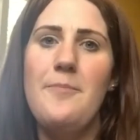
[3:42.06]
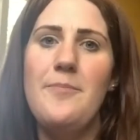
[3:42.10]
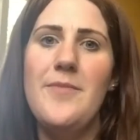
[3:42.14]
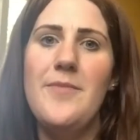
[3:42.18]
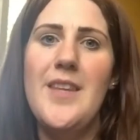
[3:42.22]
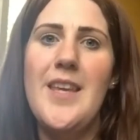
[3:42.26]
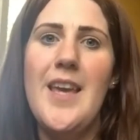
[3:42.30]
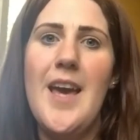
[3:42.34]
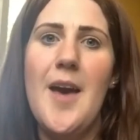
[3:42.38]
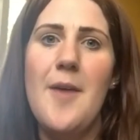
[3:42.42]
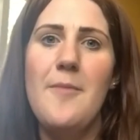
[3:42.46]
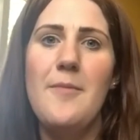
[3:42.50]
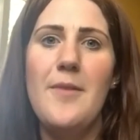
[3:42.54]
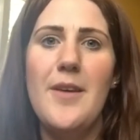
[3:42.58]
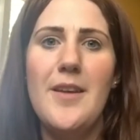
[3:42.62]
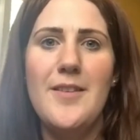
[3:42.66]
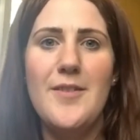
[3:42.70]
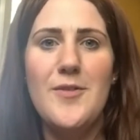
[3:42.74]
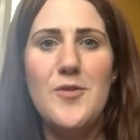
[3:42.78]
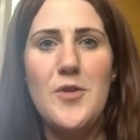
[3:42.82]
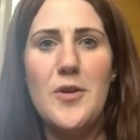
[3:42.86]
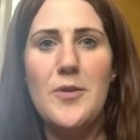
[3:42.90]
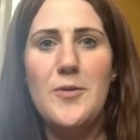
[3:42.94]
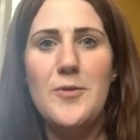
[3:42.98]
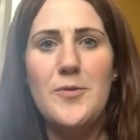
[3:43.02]
yeah, I
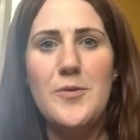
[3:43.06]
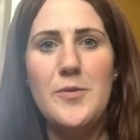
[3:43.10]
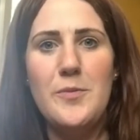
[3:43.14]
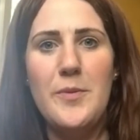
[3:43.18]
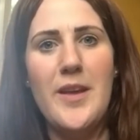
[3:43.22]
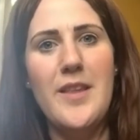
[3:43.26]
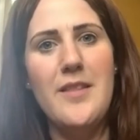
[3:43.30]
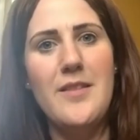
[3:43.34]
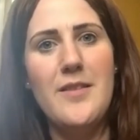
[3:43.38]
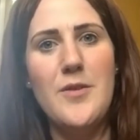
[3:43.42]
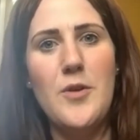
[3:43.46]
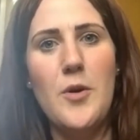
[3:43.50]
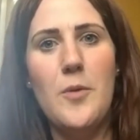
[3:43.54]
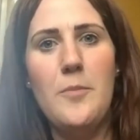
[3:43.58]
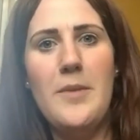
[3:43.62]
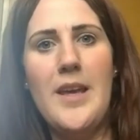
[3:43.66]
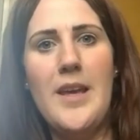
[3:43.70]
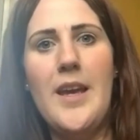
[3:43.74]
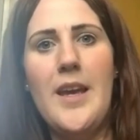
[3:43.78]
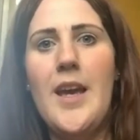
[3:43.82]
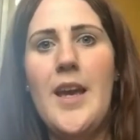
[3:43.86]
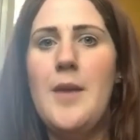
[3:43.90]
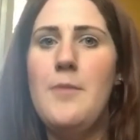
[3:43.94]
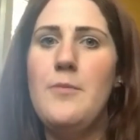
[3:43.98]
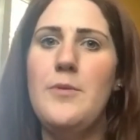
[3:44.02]
struggled with not
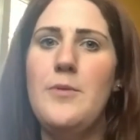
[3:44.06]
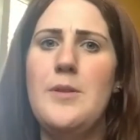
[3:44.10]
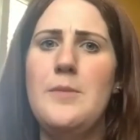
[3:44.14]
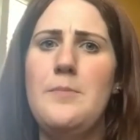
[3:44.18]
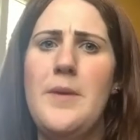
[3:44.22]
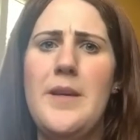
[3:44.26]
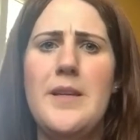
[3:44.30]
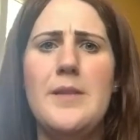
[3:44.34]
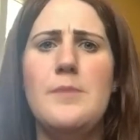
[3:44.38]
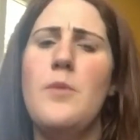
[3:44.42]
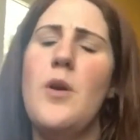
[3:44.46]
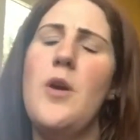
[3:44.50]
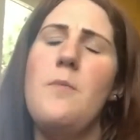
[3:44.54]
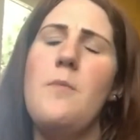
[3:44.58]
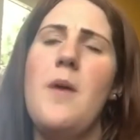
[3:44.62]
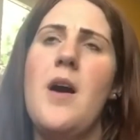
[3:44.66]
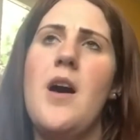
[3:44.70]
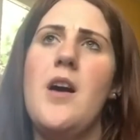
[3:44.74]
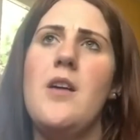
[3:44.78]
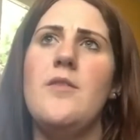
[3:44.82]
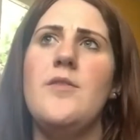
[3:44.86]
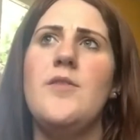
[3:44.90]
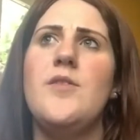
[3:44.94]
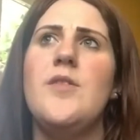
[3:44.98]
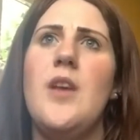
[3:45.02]
being able to be as
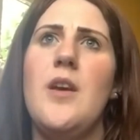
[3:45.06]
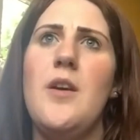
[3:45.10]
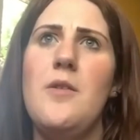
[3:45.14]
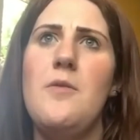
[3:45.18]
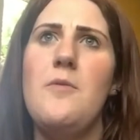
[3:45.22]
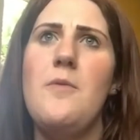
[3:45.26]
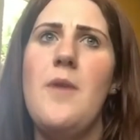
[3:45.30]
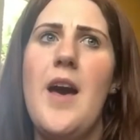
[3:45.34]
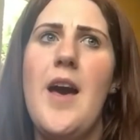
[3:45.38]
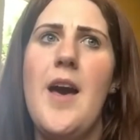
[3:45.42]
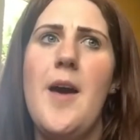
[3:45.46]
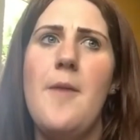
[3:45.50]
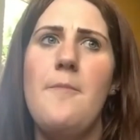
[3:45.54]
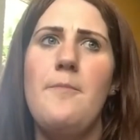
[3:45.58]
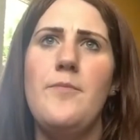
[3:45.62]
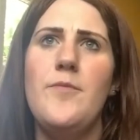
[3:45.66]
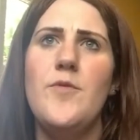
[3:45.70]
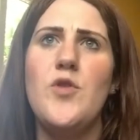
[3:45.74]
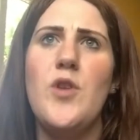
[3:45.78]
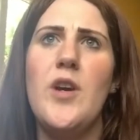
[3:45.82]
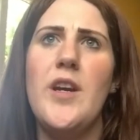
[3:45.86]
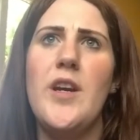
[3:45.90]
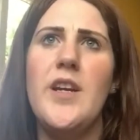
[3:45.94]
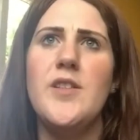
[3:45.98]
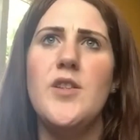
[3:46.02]
mobile. So
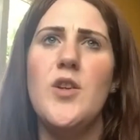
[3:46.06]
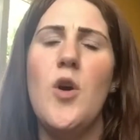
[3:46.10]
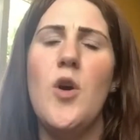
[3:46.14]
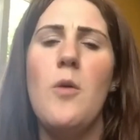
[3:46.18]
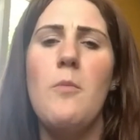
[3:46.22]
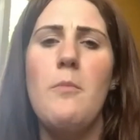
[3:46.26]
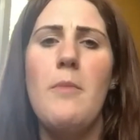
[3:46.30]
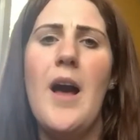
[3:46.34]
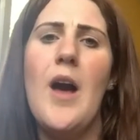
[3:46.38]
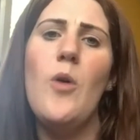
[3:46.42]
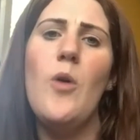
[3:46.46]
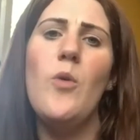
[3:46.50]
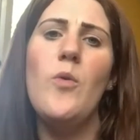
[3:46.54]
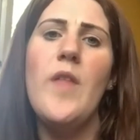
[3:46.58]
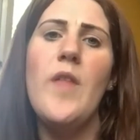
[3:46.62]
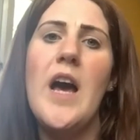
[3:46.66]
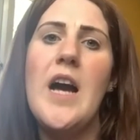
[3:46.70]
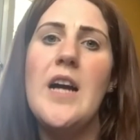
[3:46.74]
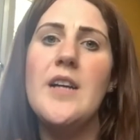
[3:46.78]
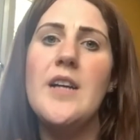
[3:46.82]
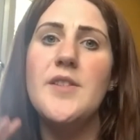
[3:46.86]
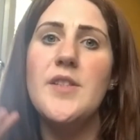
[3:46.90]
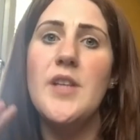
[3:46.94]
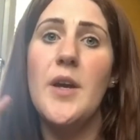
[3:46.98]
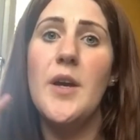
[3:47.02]
trying to combat all
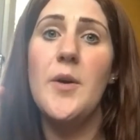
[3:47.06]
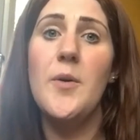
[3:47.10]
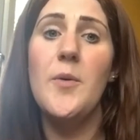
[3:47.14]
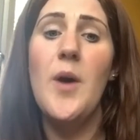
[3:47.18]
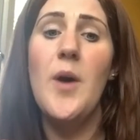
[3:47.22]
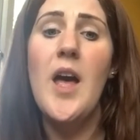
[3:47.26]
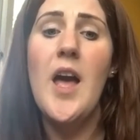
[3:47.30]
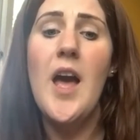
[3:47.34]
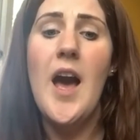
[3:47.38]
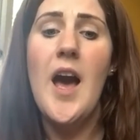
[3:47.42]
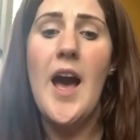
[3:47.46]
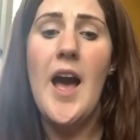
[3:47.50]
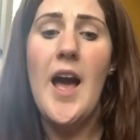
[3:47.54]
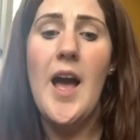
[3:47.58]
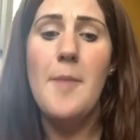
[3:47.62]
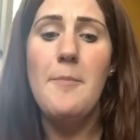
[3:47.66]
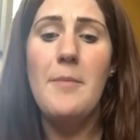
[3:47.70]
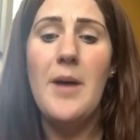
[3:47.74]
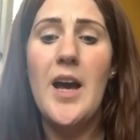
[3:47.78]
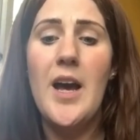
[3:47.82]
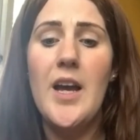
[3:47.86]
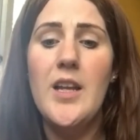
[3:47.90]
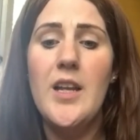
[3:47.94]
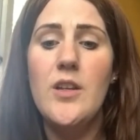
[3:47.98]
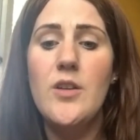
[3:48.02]
that. So
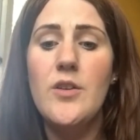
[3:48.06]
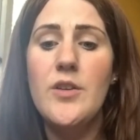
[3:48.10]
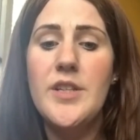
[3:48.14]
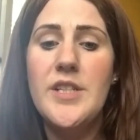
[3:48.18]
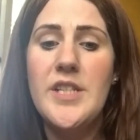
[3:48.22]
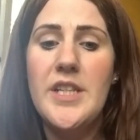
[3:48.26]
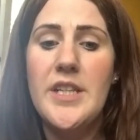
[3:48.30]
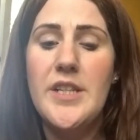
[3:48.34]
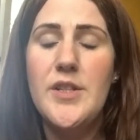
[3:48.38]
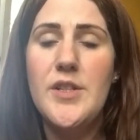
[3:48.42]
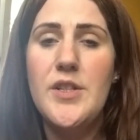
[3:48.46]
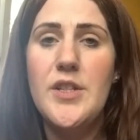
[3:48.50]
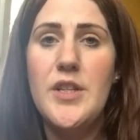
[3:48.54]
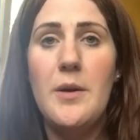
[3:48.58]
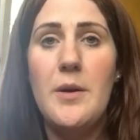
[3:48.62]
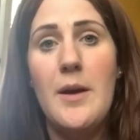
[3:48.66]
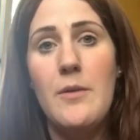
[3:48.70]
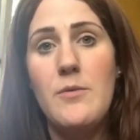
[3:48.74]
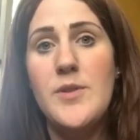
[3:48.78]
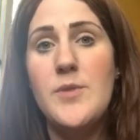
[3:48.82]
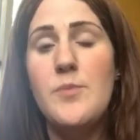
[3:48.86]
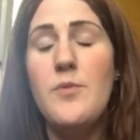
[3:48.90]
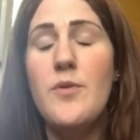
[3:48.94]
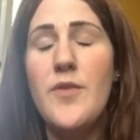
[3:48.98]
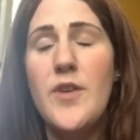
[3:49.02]
I
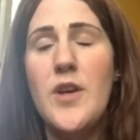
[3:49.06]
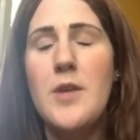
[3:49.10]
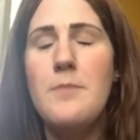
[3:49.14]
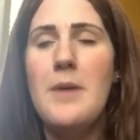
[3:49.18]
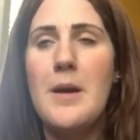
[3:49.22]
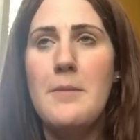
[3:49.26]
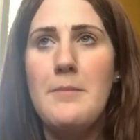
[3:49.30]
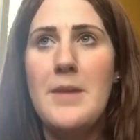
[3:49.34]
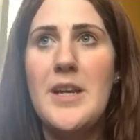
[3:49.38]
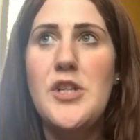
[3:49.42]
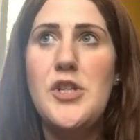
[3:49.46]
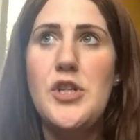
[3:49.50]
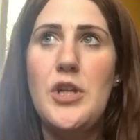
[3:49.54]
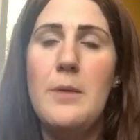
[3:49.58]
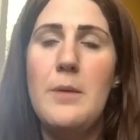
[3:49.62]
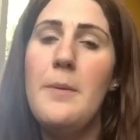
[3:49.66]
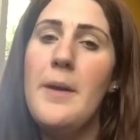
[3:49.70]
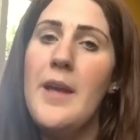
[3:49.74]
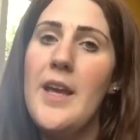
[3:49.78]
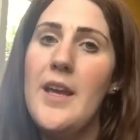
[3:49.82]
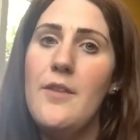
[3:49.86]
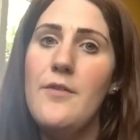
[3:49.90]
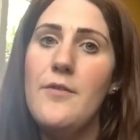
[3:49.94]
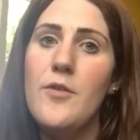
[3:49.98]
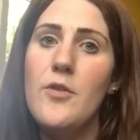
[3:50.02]
was referred by my
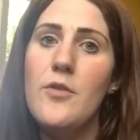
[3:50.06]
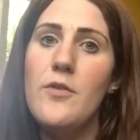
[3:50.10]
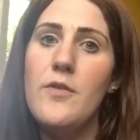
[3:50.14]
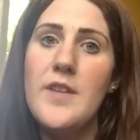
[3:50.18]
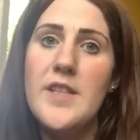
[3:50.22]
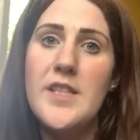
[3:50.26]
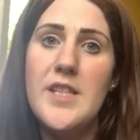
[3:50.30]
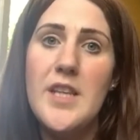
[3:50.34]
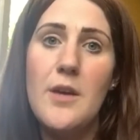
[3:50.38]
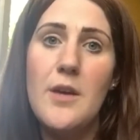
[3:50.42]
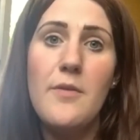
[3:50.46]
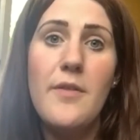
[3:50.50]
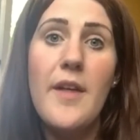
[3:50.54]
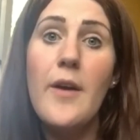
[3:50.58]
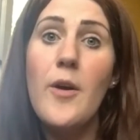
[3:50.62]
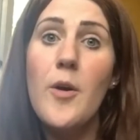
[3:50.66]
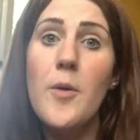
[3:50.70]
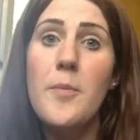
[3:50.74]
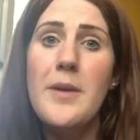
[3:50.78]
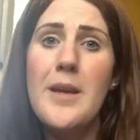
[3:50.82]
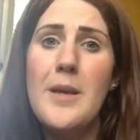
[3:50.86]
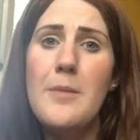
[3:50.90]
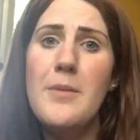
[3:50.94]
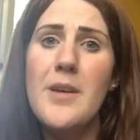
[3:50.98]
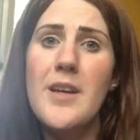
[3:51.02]
GP for
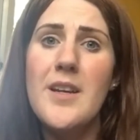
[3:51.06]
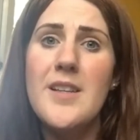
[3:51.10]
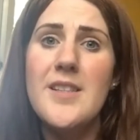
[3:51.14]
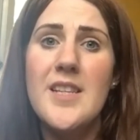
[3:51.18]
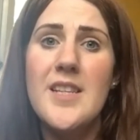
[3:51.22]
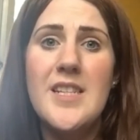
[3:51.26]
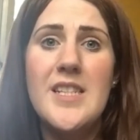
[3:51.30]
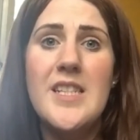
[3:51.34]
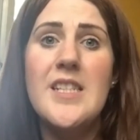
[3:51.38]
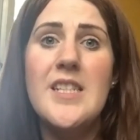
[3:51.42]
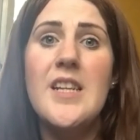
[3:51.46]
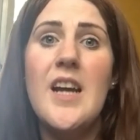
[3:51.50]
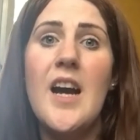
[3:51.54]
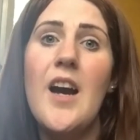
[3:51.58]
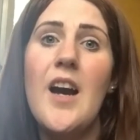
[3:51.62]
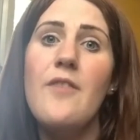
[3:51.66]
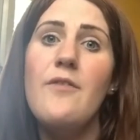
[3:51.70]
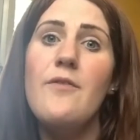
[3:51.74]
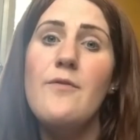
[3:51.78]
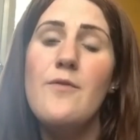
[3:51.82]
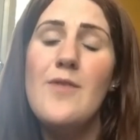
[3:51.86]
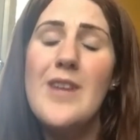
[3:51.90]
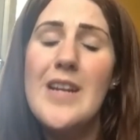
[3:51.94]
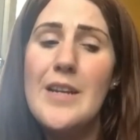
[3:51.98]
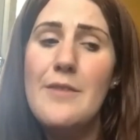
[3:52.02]
physiotherapy because I did have
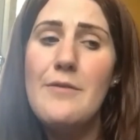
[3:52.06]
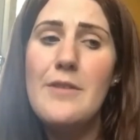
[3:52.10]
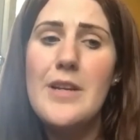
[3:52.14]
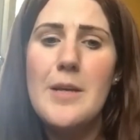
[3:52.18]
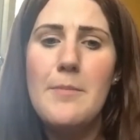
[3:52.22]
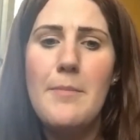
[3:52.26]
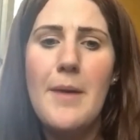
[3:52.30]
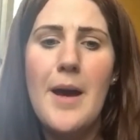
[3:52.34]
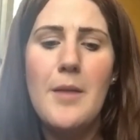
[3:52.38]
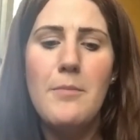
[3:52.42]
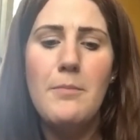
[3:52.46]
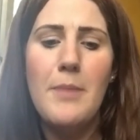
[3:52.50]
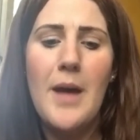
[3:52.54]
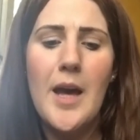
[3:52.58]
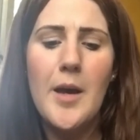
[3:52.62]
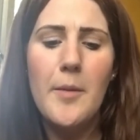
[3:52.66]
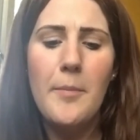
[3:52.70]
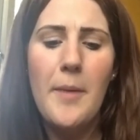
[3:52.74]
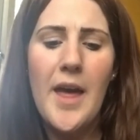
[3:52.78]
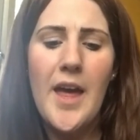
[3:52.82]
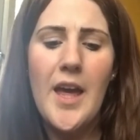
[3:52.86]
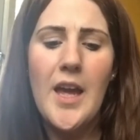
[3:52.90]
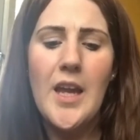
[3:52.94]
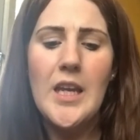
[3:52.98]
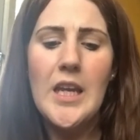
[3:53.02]
really, really bad back
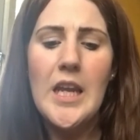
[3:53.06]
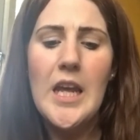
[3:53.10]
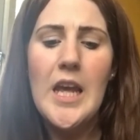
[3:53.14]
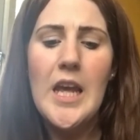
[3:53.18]
pain,